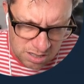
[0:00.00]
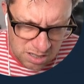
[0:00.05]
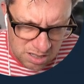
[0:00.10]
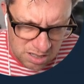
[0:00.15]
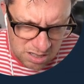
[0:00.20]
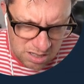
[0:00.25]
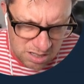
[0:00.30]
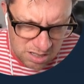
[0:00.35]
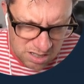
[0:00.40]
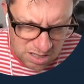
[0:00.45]

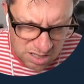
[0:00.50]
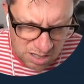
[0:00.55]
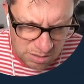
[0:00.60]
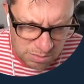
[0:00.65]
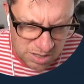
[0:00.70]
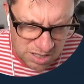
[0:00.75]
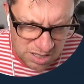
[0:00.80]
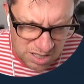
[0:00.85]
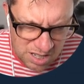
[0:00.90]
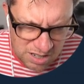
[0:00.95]
stuff
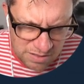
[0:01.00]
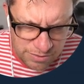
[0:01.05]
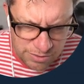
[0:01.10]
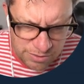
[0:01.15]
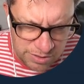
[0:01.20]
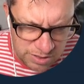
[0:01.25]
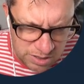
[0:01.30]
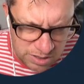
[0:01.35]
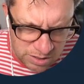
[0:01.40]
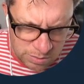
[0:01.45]
this out for
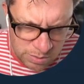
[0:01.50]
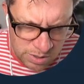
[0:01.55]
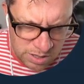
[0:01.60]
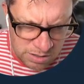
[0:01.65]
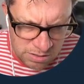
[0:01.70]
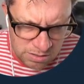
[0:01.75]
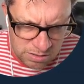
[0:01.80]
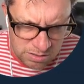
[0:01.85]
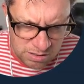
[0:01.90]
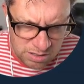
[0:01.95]
us as well.
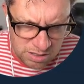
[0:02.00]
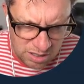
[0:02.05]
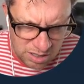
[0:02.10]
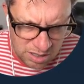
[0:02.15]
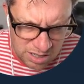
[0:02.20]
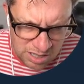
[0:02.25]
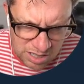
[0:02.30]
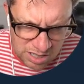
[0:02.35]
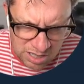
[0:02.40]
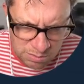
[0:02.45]
A
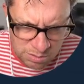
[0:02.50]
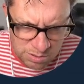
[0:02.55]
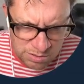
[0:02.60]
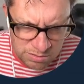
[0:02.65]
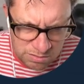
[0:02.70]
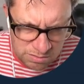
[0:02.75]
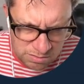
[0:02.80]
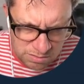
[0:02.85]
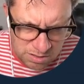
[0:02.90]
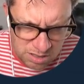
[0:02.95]
label.
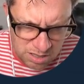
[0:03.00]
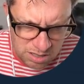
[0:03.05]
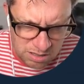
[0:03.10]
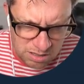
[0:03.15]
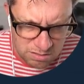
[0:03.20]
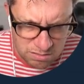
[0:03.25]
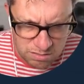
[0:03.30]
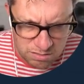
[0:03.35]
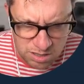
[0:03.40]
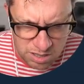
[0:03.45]

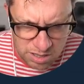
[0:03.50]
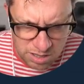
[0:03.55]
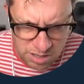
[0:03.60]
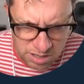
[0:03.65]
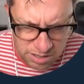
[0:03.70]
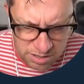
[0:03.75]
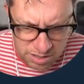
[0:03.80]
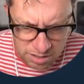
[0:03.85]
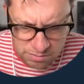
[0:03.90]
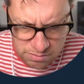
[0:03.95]
I
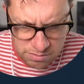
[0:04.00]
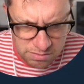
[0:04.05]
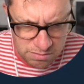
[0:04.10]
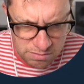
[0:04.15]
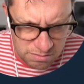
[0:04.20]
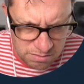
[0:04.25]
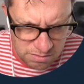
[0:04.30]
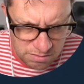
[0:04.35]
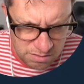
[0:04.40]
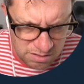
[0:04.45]
don't
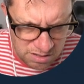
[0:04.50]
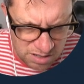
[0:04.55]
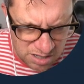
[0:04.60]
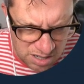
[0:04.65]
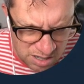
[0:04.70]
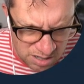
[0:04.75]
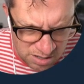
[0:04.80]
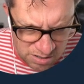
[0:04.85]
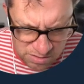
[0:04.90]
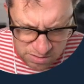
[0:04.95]

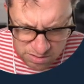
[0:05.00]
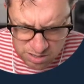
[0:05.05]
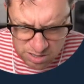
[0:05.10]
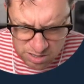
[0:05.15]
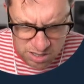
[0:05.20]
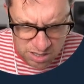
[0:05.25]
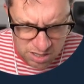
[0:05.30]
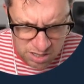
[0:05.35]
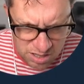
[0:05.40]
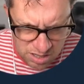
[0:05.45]
know
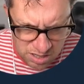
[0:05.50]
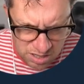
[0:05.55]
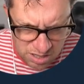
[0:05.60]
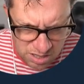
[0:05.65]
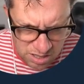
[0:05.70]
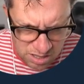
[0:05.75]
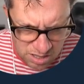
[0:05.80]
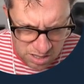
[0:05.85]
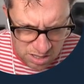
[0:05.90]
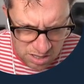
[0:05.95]
the
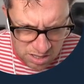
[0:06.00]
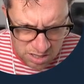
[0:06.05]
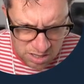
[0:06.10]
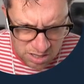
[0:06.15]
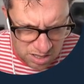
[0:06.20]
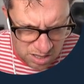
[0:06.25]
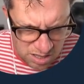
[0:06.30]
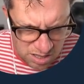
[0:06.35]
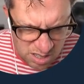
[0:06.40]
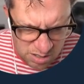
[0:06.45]

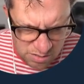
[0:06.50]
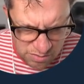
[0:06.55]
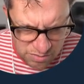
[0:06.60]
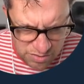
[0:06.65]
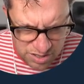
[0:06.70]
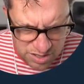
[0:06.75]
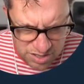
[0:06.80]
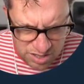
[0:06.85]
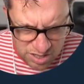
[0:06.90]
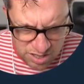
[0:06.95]

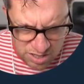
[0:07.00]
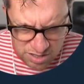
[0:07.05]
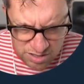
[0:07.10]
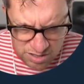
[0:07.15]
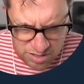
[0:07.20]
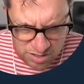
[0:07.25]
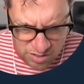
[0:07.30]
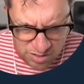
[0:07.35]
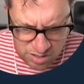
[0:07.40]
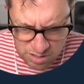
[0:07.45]
return
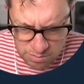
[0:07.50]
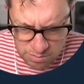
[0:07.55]
type